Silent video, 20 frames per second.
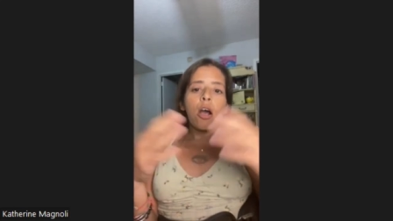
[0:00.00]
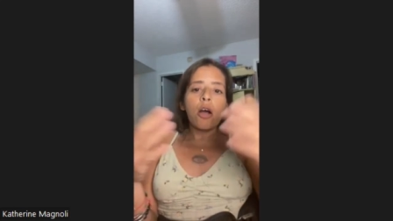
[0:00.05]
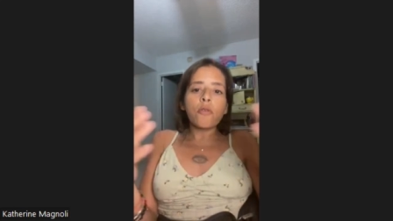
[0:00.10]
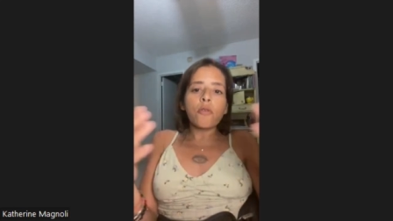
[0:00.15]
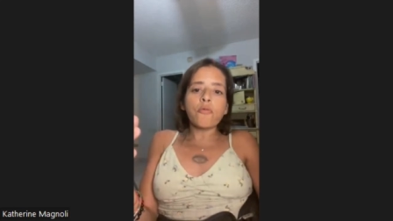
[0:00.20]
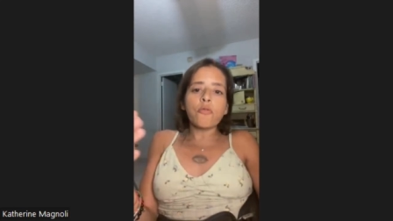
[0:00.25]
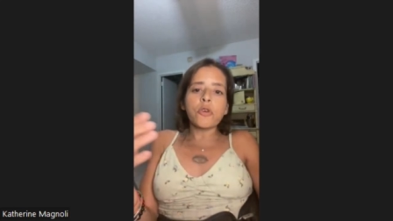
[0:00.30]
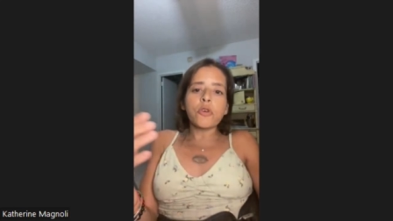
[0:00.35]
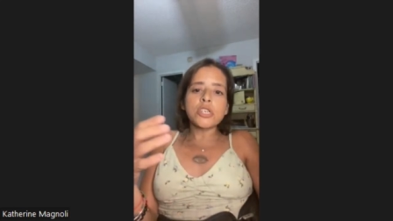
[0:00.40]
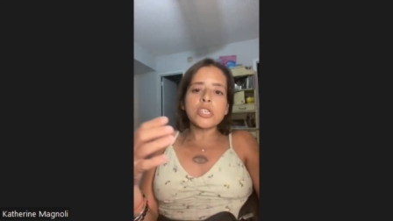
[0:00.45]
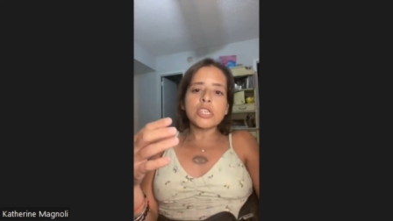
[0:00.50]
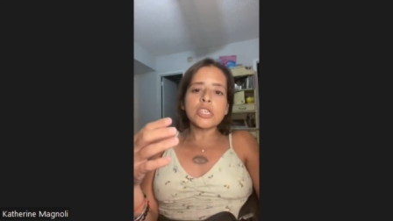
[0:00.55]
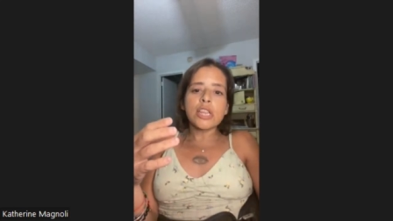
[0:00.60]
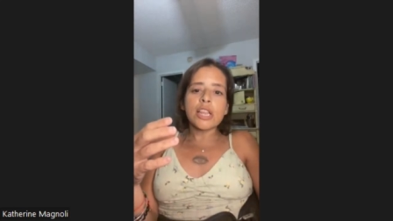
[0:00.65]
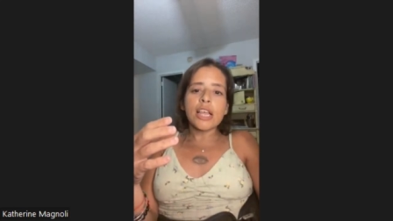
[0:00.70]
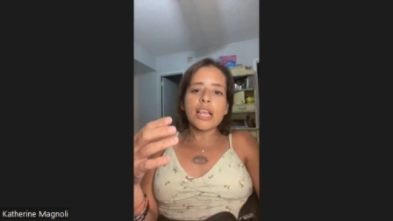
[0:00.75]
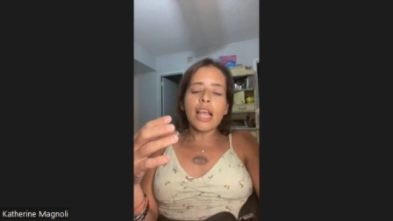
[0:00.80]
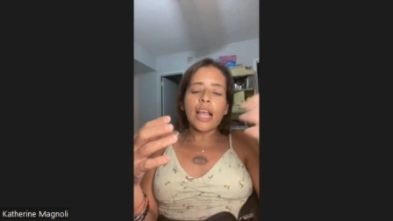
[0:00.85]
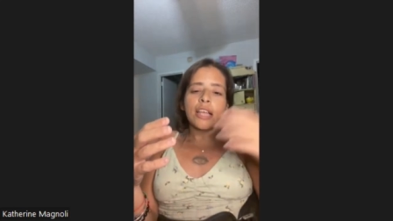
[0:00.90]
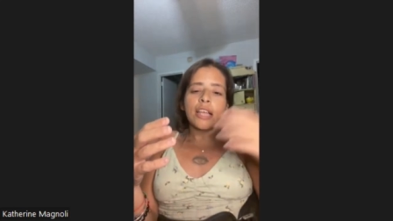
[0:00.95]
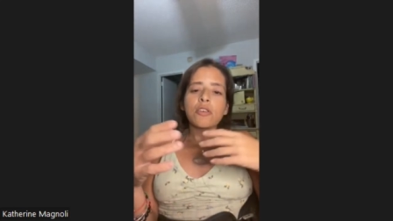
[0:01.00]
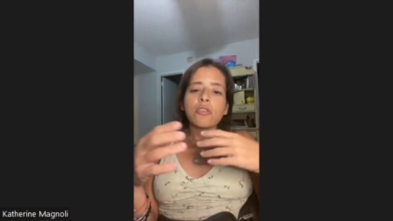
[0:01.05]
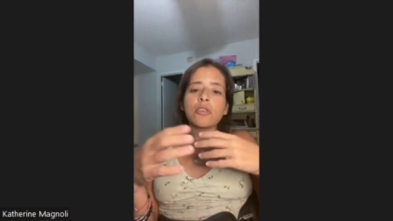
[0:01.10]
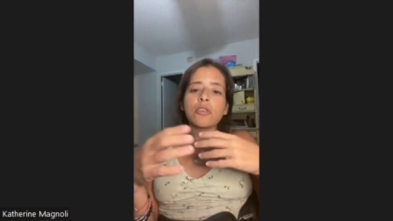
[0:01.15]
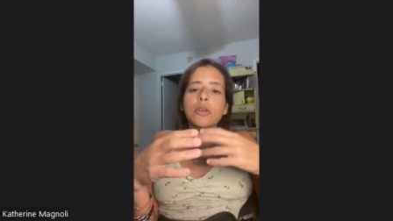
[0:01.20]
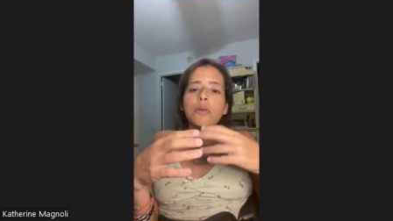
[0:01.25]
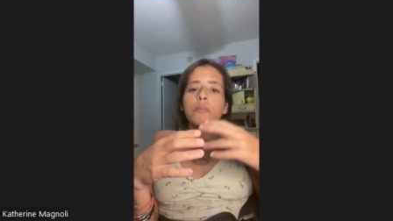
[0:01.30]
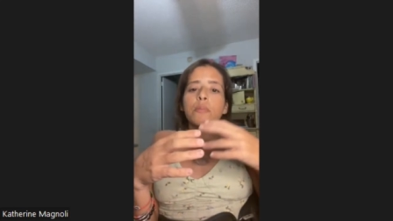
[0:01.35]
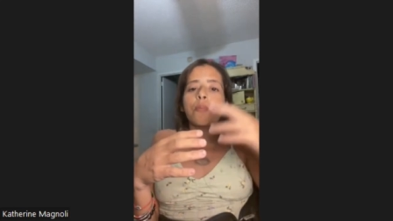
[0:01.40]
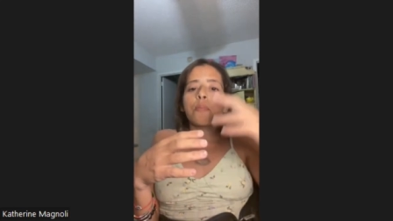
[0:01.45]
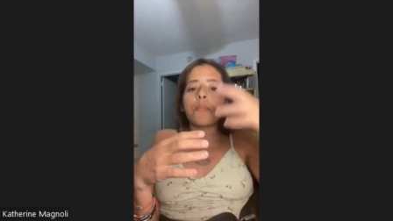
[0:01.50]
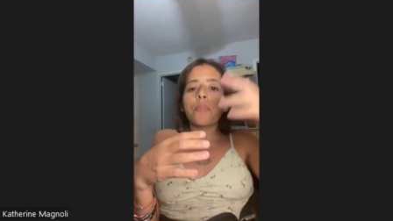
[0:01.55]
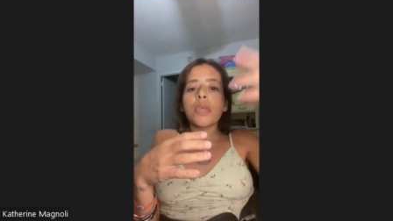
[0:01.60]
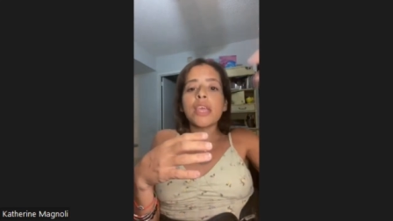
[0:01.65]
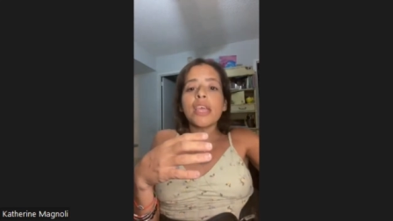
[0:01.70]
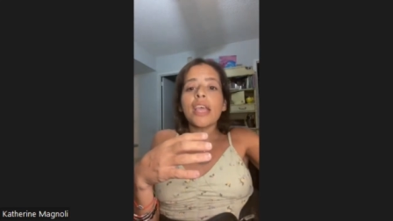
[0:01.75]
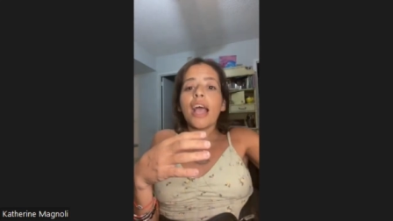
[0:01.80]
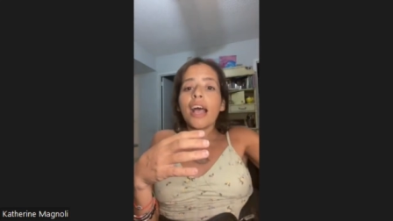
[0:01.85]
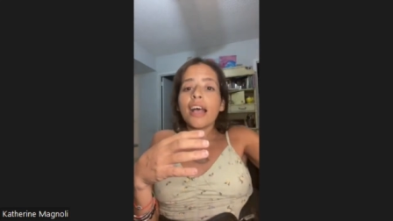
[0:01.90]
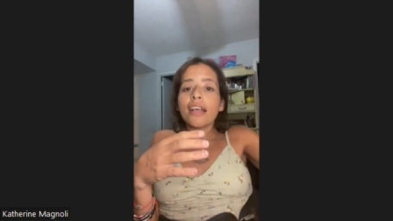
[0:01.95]
unfortunately i couldn't
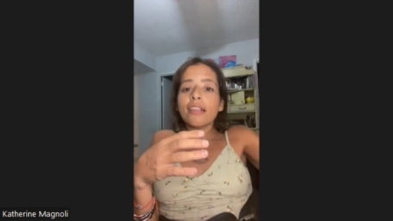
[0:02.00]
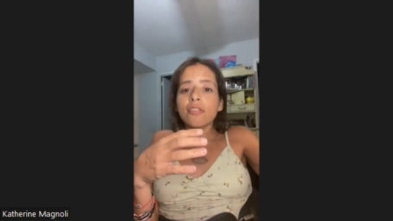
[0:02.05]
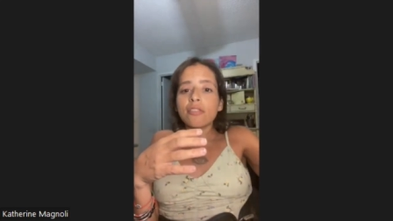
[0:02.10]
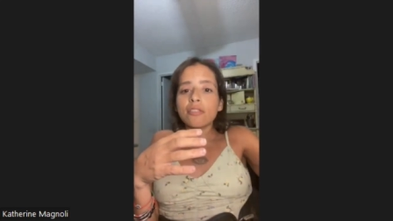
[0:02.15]
be at